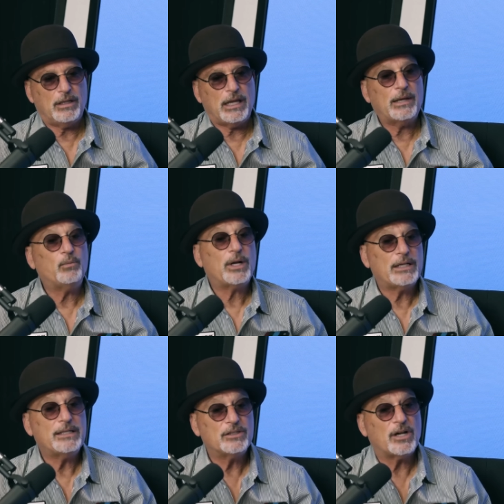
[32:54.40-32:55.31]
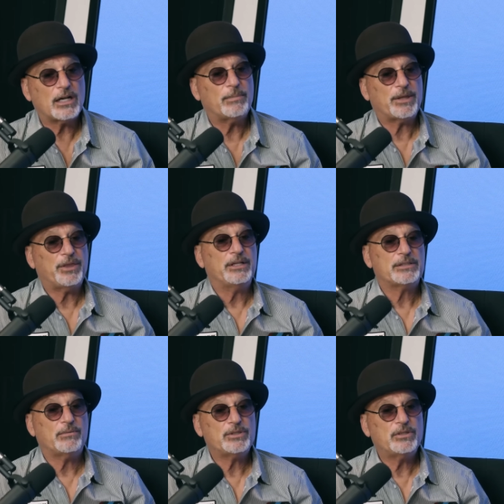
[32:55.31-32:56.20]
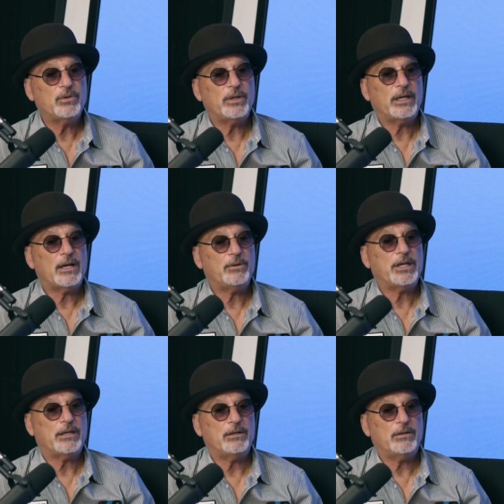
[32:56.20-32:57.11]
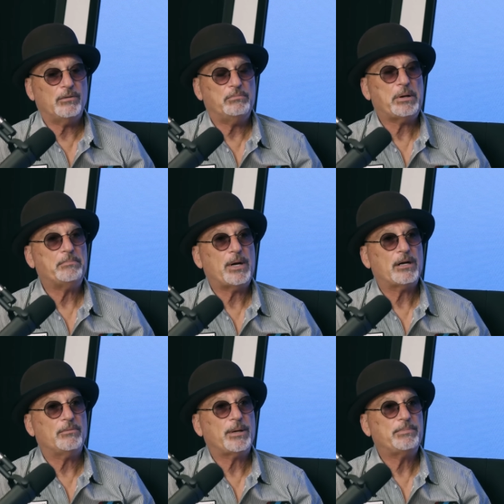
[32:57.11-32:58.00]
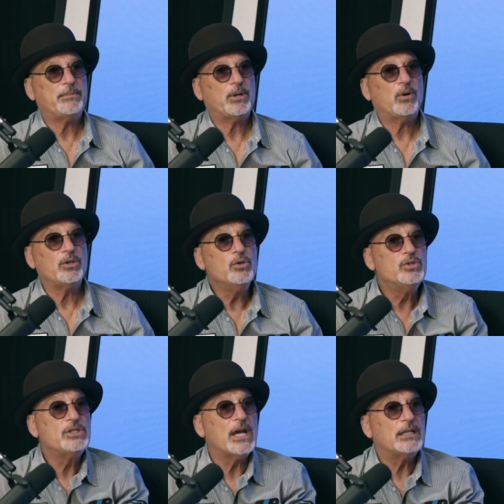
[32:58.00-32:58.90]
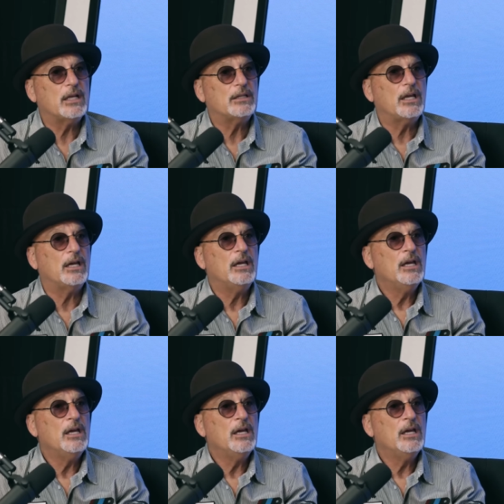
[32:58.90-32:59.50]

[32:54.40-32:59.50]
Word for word: and when I did talk about things I was doing, I would get bombarded by people going, you said that the,